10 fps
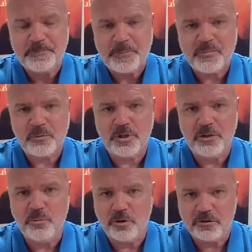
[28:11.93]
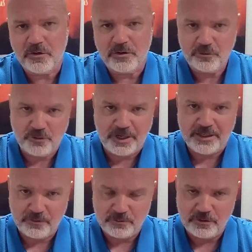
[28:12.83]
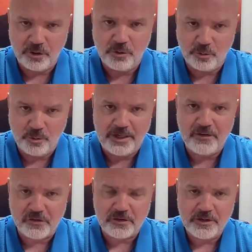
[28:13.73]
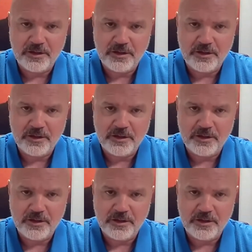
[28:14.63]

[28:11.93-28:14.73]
really worked hard to try to lower waste